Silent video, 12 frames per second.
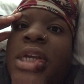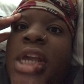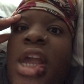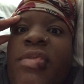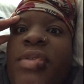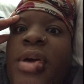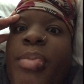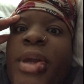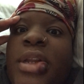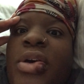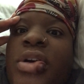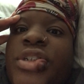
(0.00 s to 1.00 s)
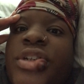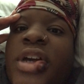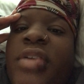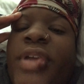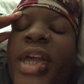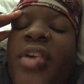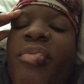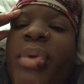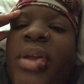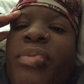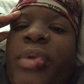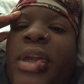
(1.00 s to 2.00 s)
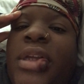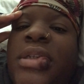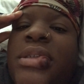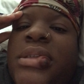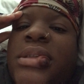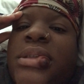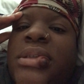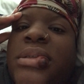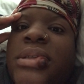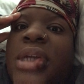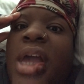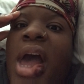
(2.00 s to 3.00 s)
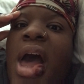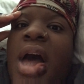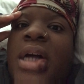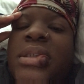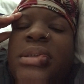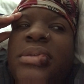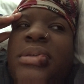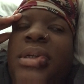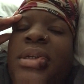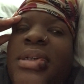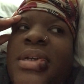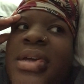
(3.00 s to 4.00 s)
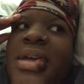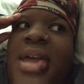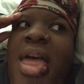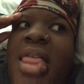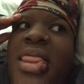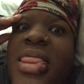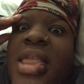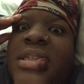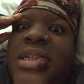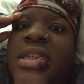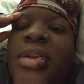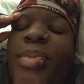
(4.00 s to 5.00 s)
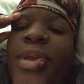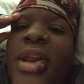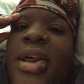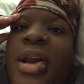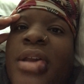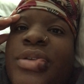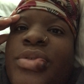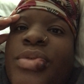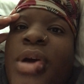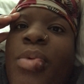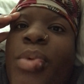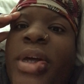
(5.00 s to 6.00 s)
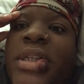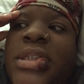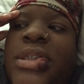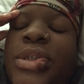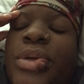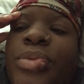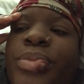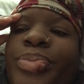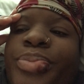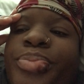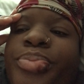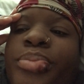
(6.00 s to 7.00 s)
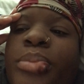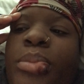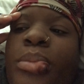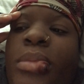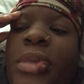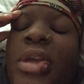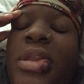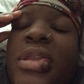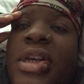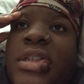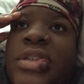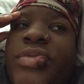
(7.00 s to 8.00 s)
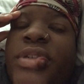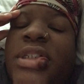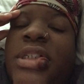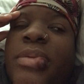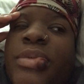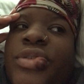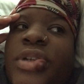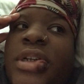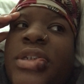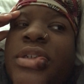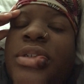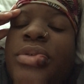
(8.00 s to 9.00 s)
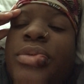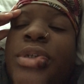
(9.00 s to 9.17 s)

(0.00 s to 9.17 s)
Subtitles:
if it come back larger and cover half my face, yeah, that's not something that I want. So that's the reason I was trying to